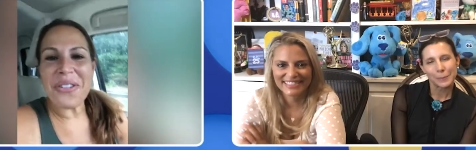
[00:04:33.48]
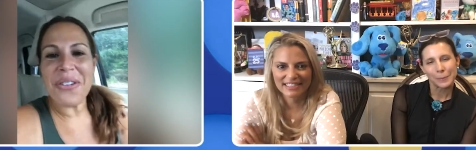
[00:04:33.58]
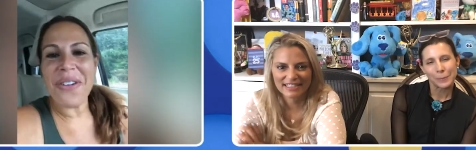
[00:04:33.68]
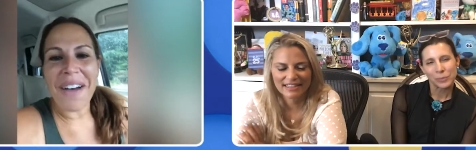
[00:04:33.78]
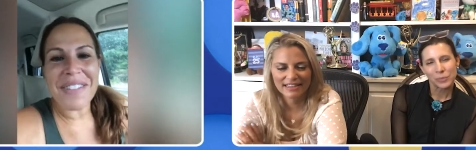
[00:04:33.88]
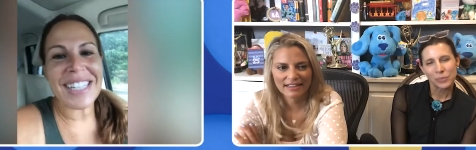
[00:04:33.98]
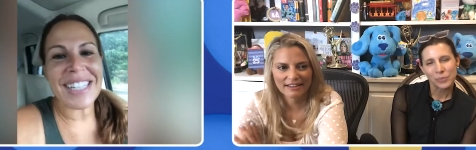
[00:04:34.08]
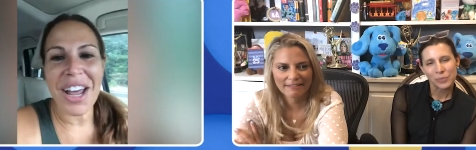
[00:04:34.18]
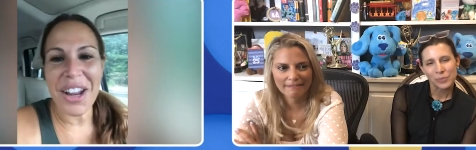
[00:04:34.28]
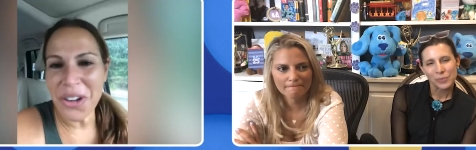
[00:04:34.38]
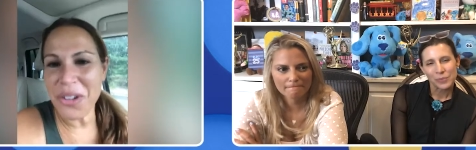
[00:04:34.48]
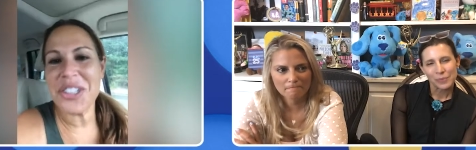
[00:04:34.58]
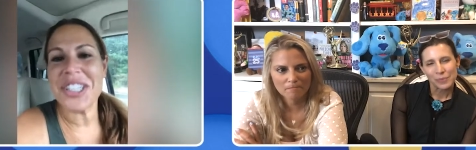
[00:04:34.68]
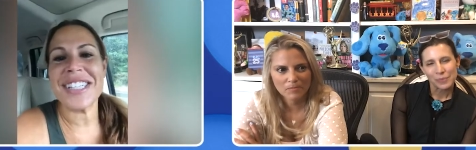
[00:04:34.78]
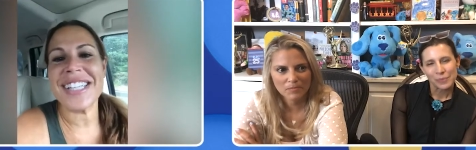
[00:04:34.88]
Speaker 1: You obviously had huge
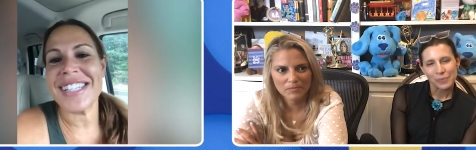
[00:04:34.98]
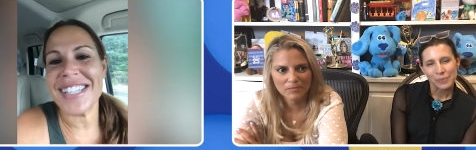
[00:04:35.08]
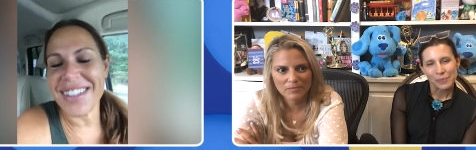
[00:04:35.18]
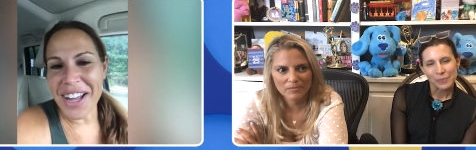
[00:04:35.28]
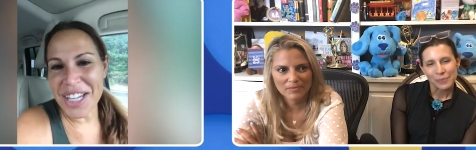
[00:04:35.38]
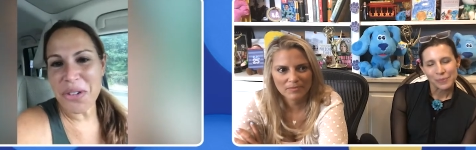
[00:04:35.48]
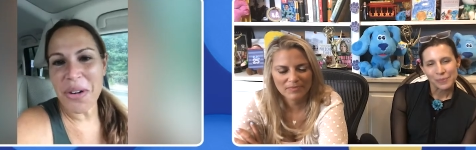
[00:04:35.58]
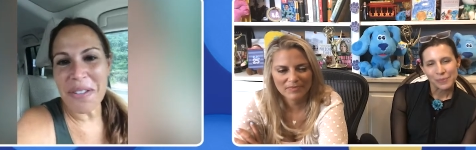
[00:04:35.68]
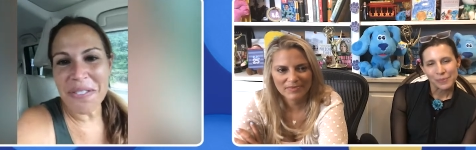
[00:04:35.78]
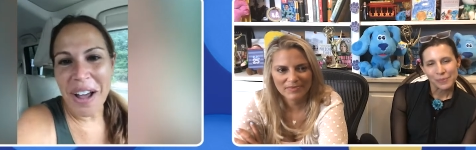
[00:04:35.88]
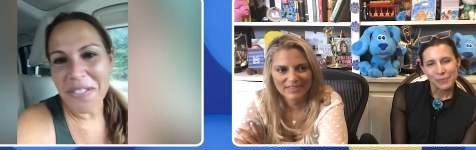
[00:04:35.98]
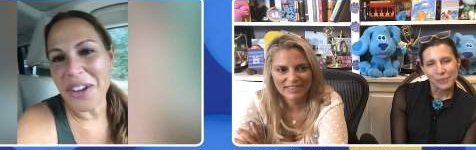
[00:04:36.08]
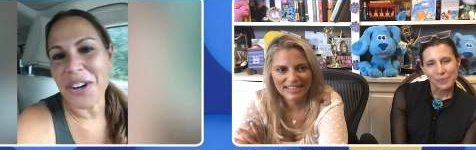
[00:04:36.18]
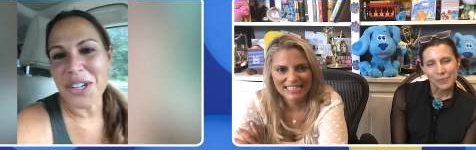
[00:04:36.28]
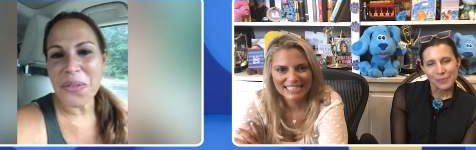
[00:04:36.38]
successes the last 25
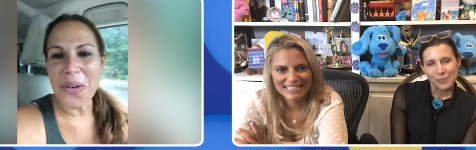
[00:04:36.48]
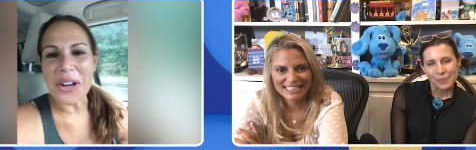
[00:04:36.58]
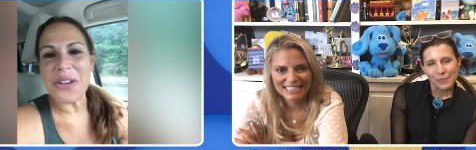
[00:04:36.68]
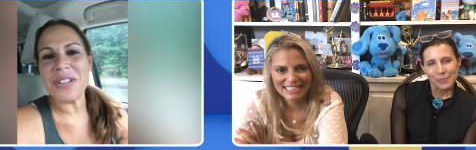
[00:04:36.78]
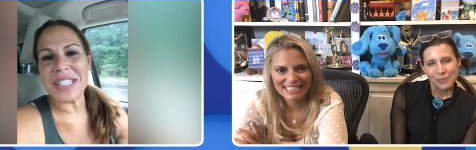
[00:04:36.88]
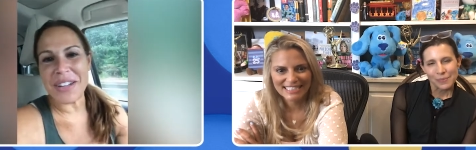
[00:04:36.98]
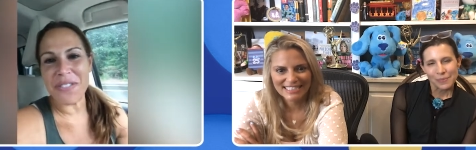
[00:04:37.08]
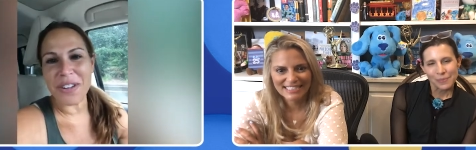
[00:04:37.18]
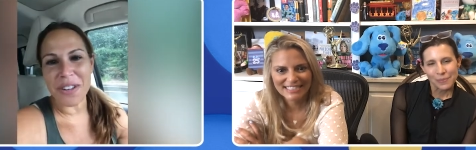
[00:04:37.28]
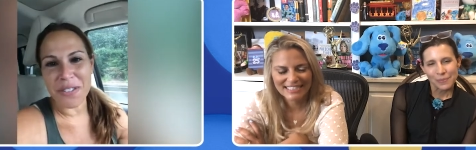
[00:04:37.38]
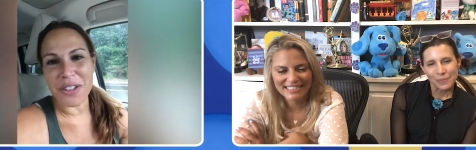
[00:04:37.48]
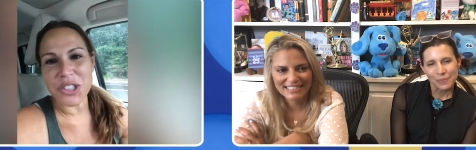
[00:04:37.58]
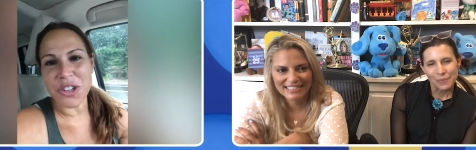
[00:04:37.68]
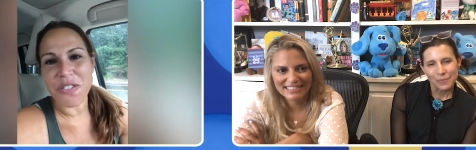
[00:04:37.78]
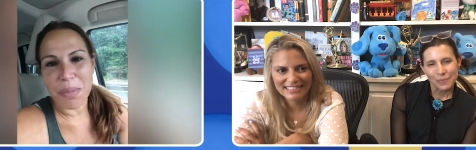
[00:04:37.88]
years. What do you see for the
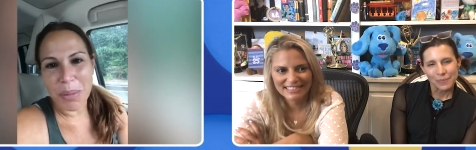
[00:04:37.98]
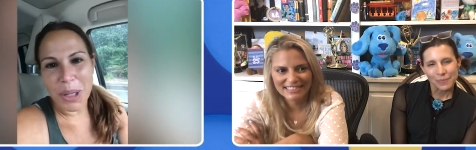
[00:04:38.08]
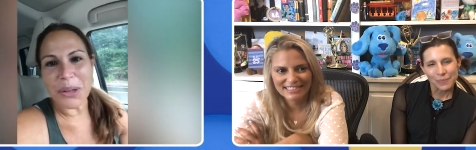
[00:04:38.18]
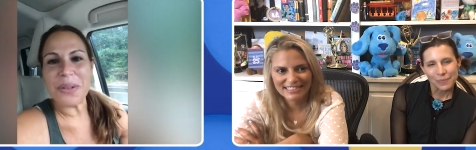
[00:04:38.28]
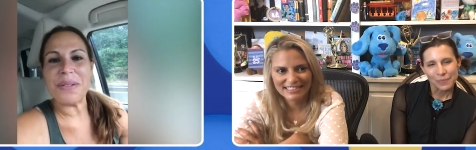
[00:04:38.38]
future for Blue?